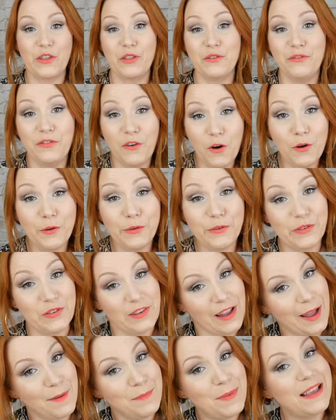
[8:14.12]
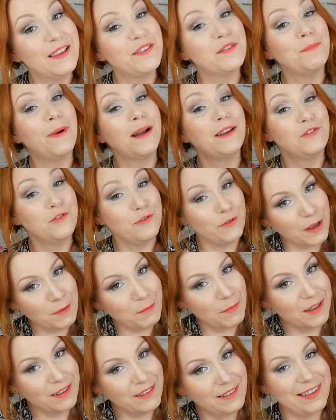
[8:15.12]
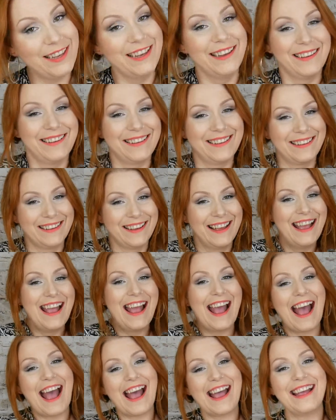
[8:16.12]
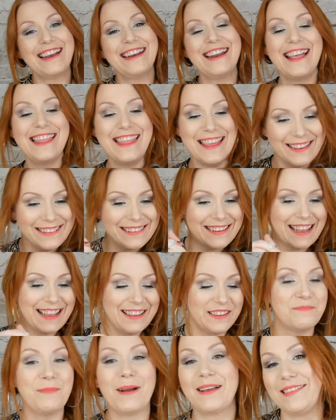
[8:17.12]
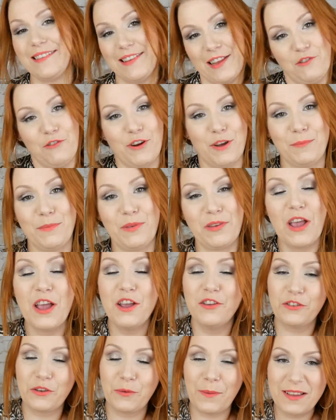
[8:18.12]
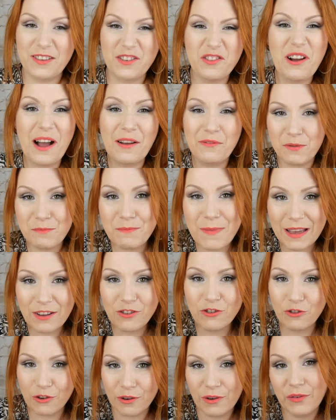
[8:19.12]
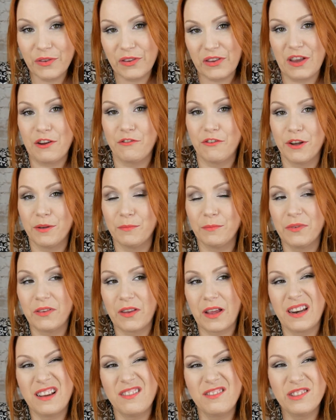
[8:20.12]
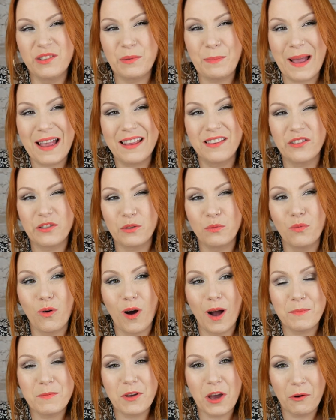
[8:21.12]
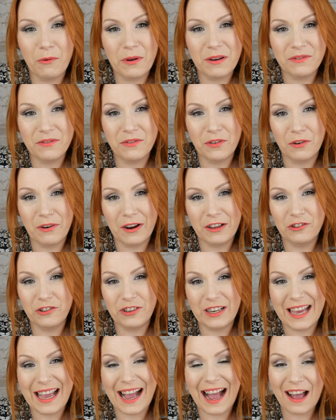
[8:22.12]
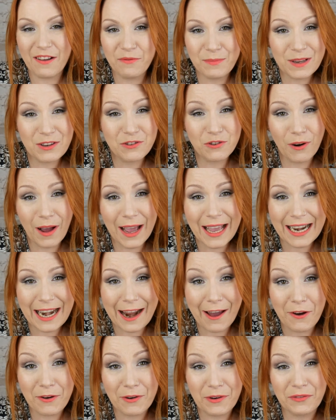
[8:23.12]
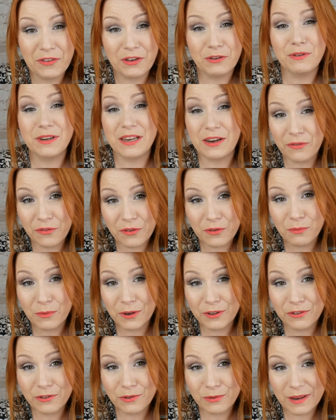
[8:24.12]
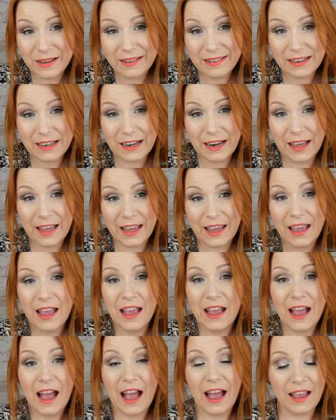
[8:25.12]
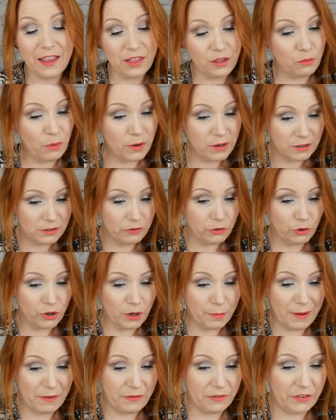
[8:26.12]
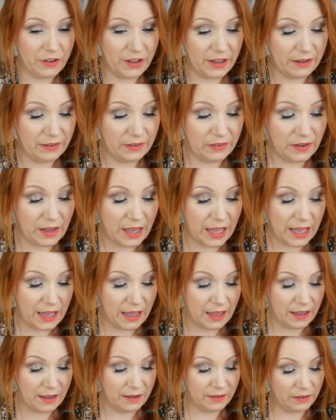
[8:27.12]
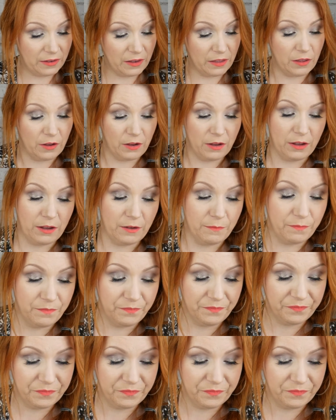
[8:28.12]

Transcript: So the fourth step is my treatment, and this is my serums. So I do have a mixture of serums, and it all depends on what I'm going for actually. I have been trying out a few different ones recently, and the one I'll talk about first is the